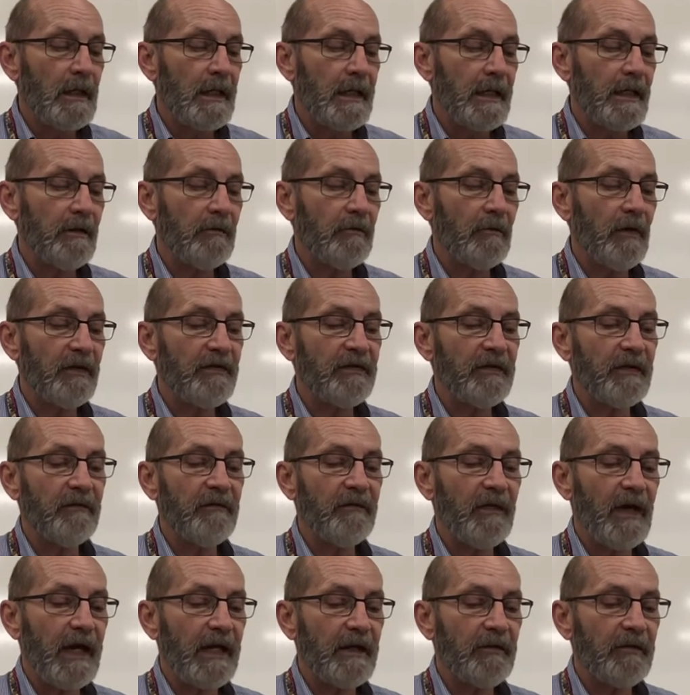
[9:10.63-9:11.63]
Interesting
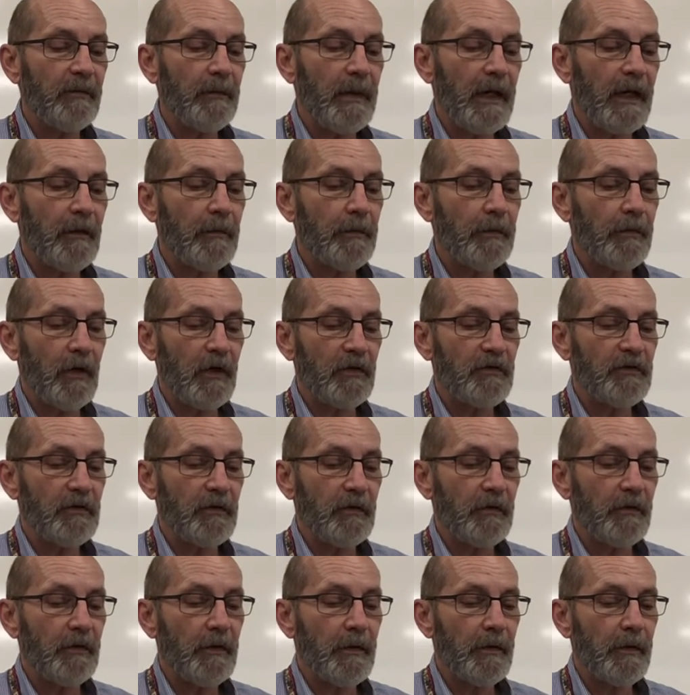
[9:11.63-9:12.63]
facts about
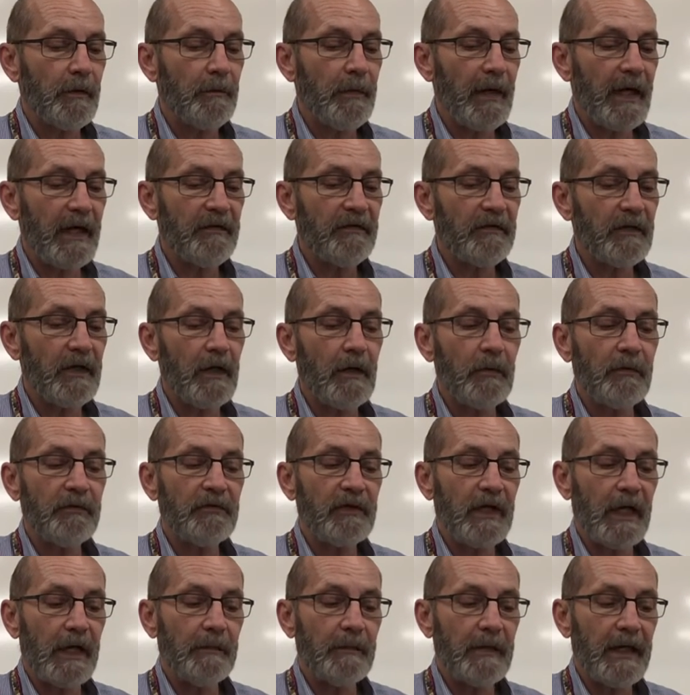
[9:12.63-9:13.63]
pressure. The Pascal was
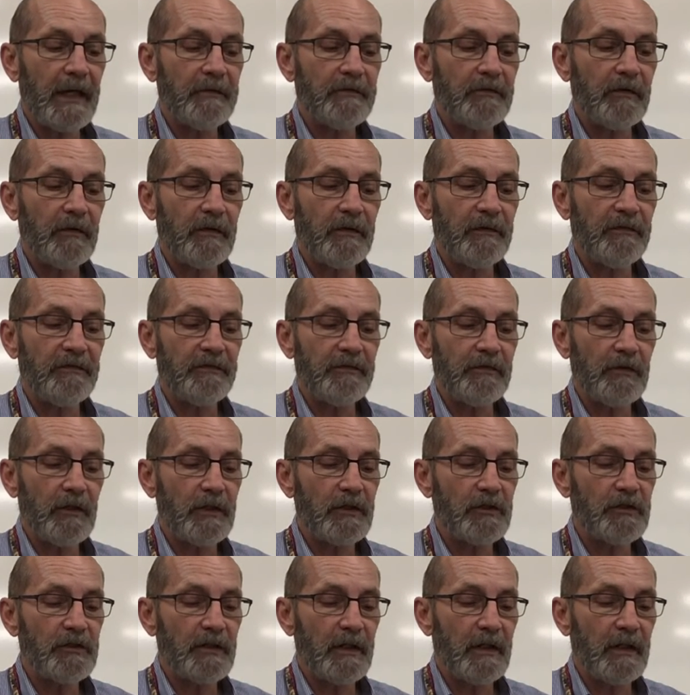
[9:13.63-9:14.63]
named after the
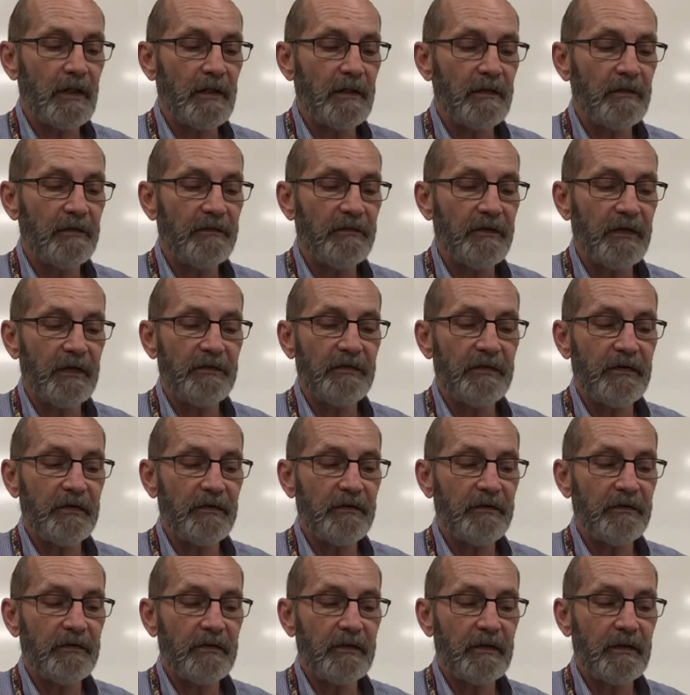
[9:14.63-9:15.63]
French
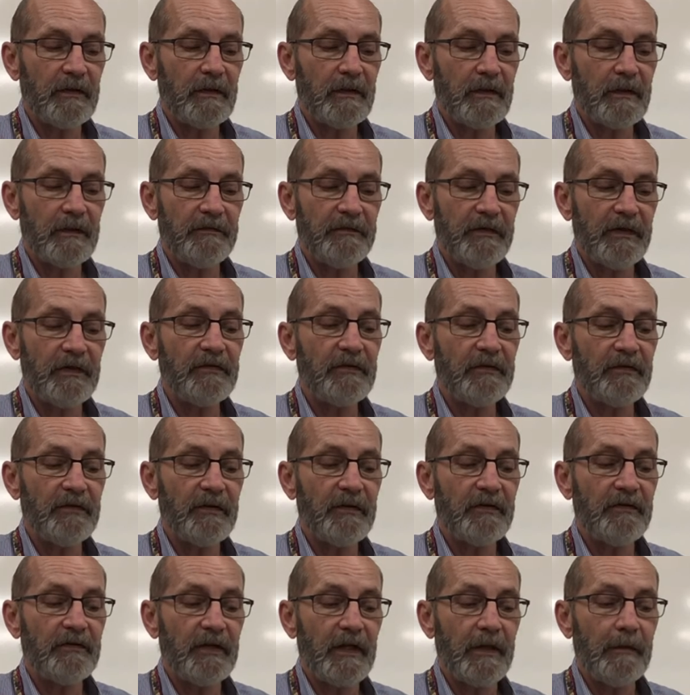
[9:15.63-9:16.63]

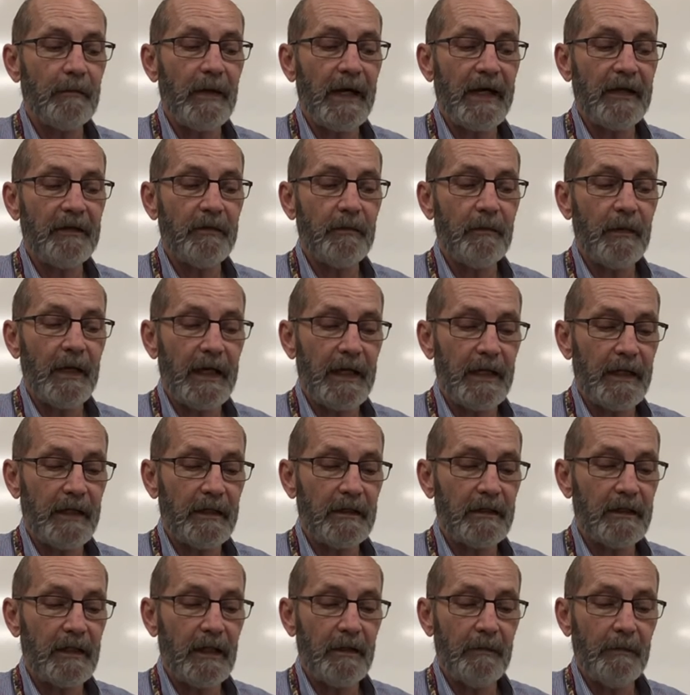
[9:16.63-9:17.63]
physicist and
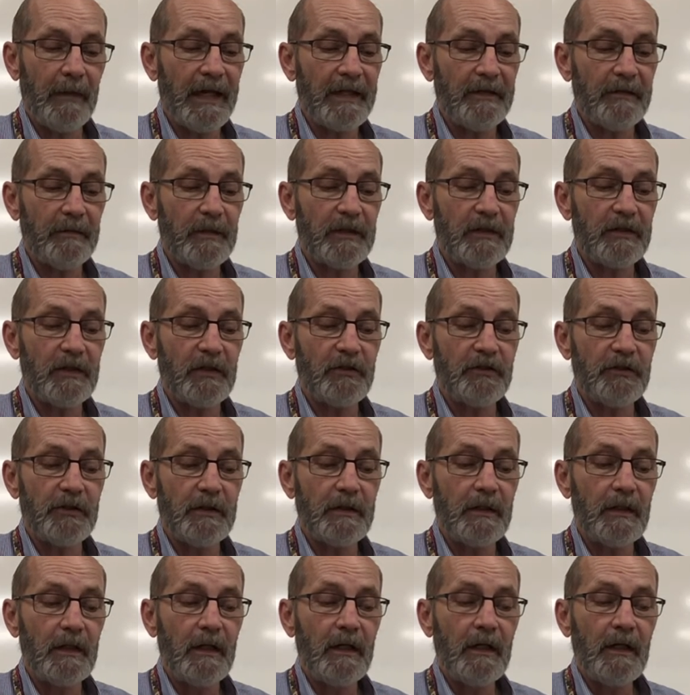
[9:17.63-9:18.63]

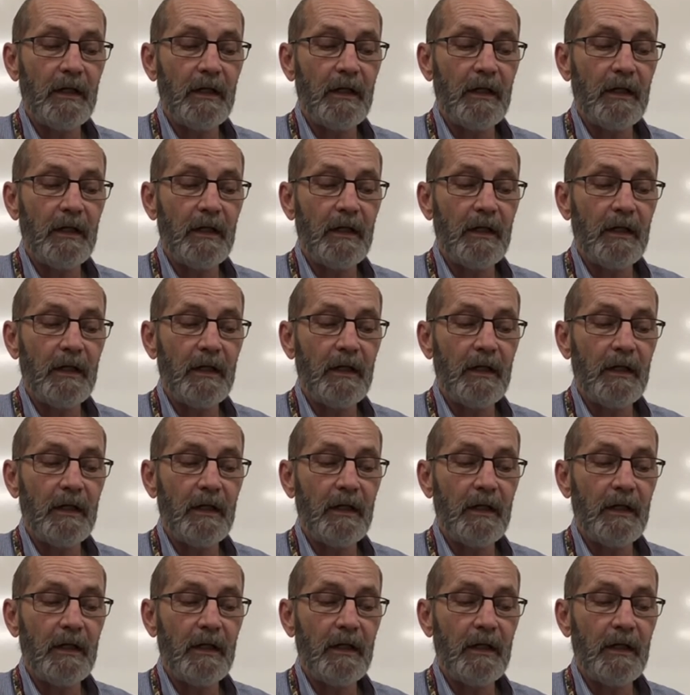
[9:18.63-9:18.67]
mathematician